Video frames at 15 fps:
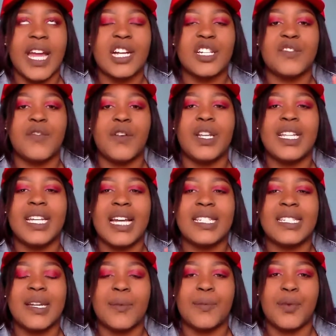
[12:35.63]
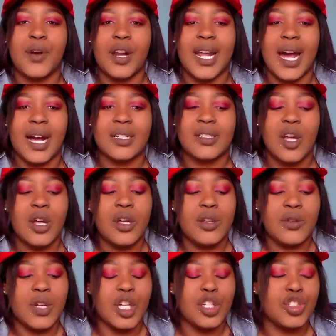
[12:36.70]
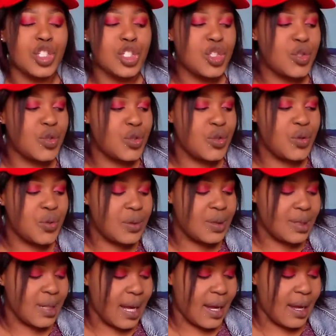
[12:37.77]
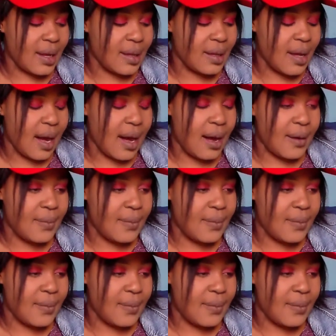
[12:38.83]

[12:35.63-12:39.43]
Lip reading: exfoliating products. You can just use a